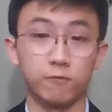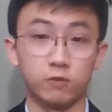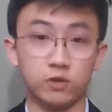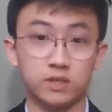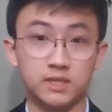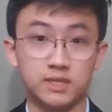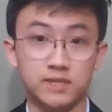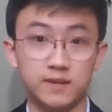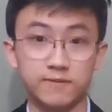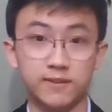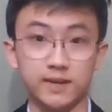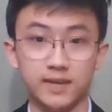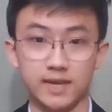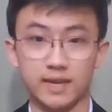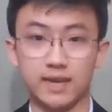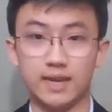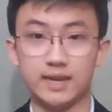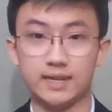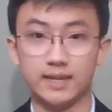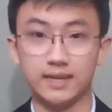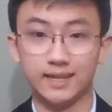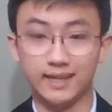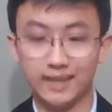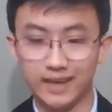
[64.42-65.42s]
civic
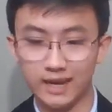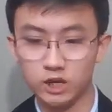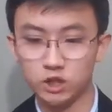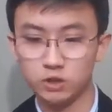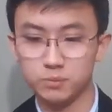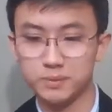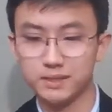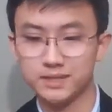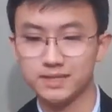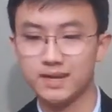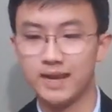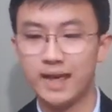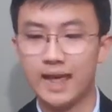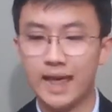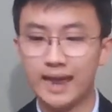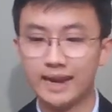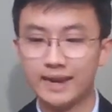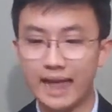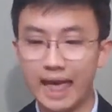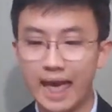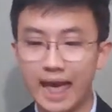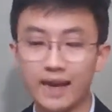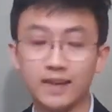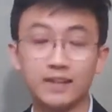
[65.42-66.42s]
engagement and
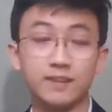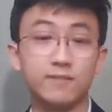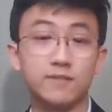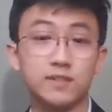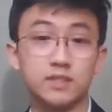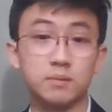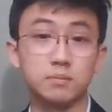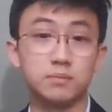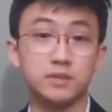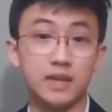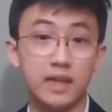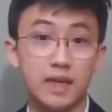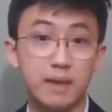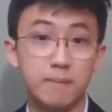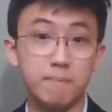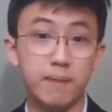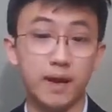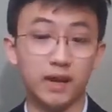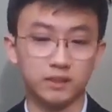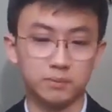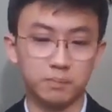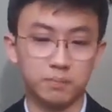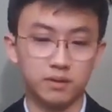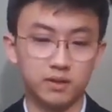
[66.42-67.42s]
activism to
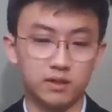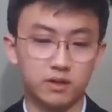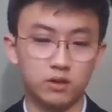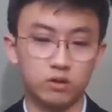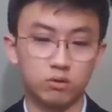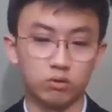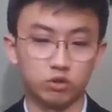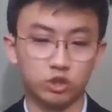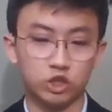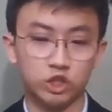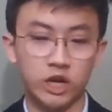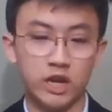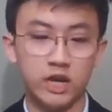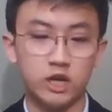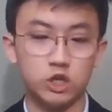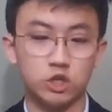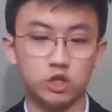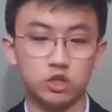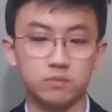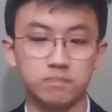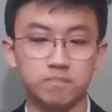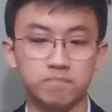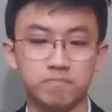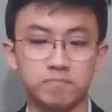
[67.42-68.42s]
impact political
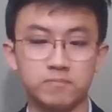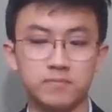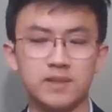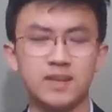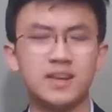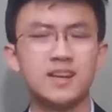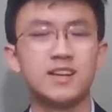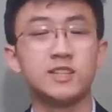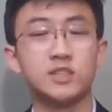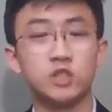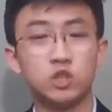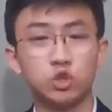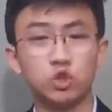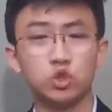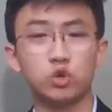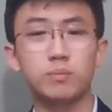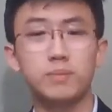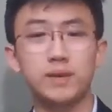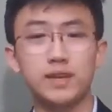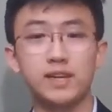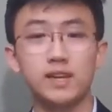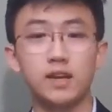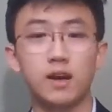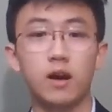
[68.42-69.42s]
change, social
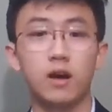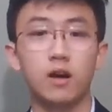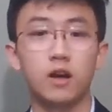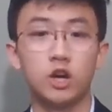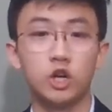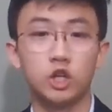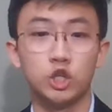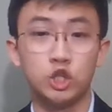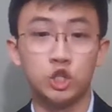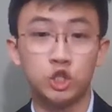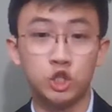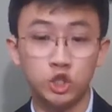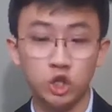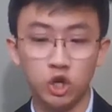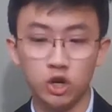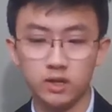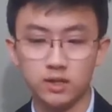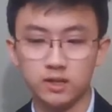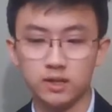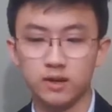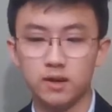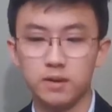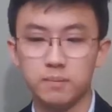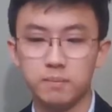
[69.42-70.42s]
media
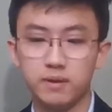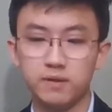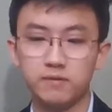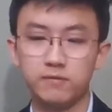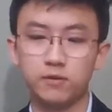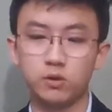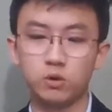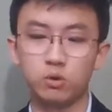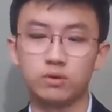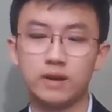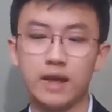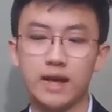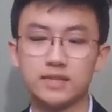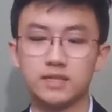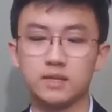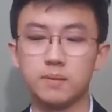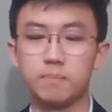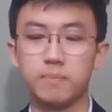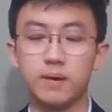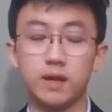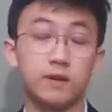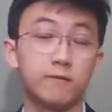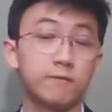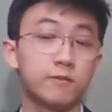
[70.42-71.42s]
should be viewed as a
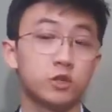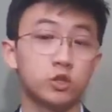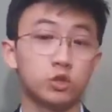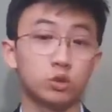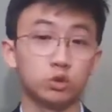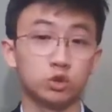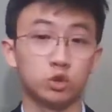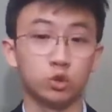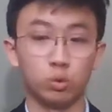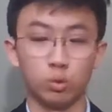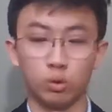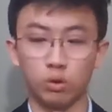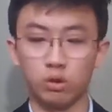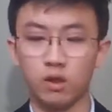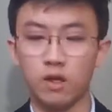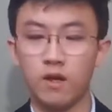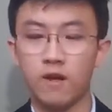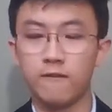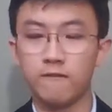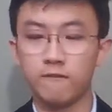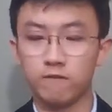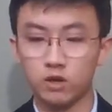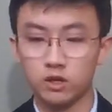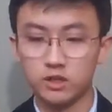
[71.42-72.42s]
beneficial tool
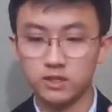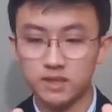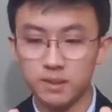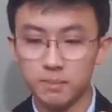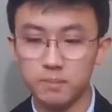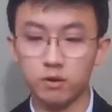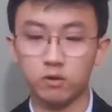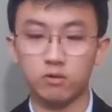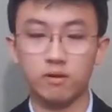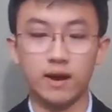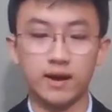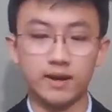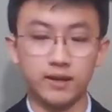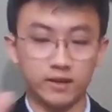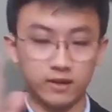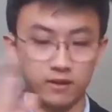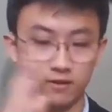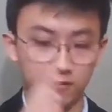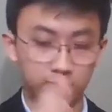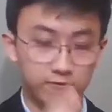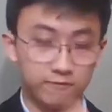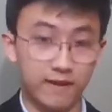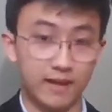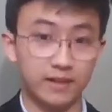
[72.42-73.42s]
for democratic
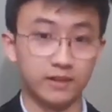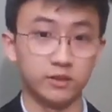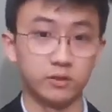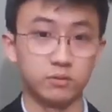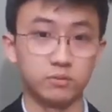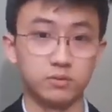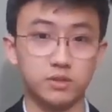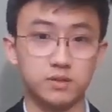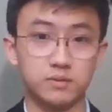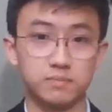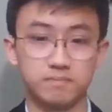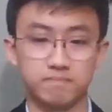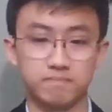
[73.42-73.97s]
values.